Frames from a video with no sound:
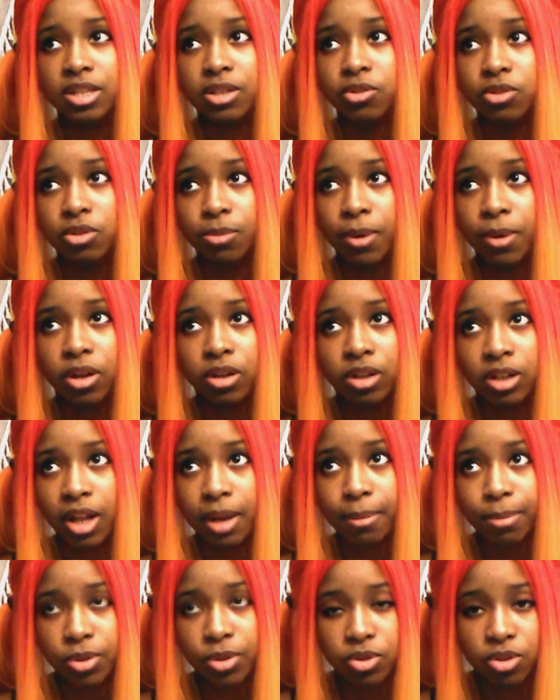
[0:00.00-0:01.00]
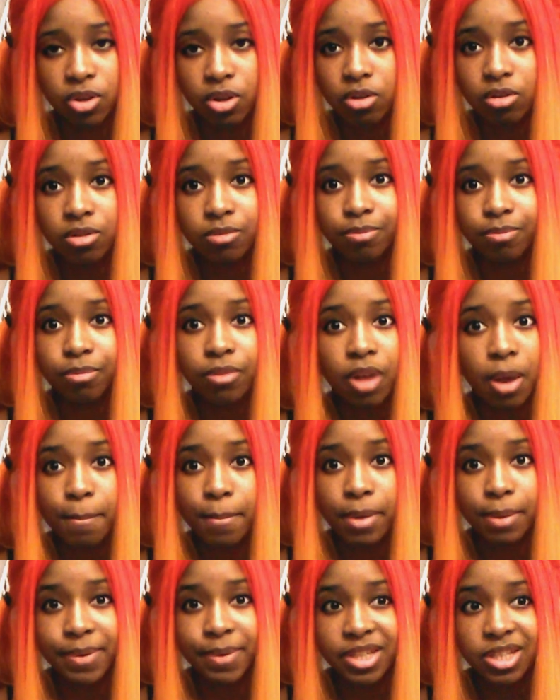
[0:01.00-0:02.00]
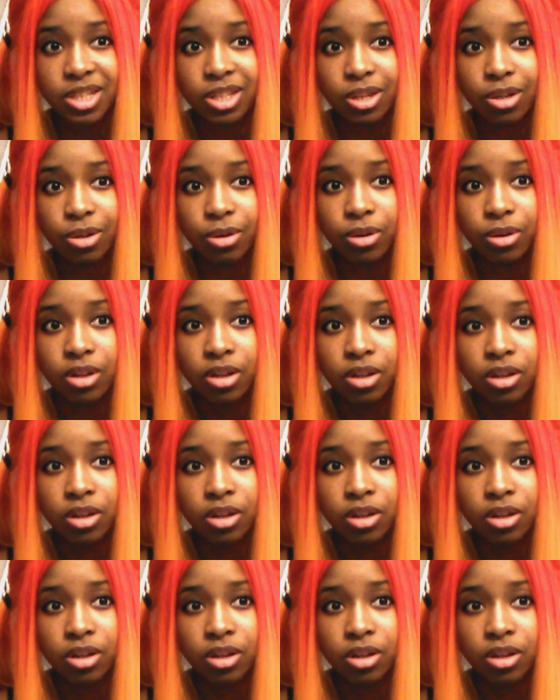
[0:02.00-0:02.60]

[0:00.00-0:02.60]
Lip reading: It was about an episode, maybe 2.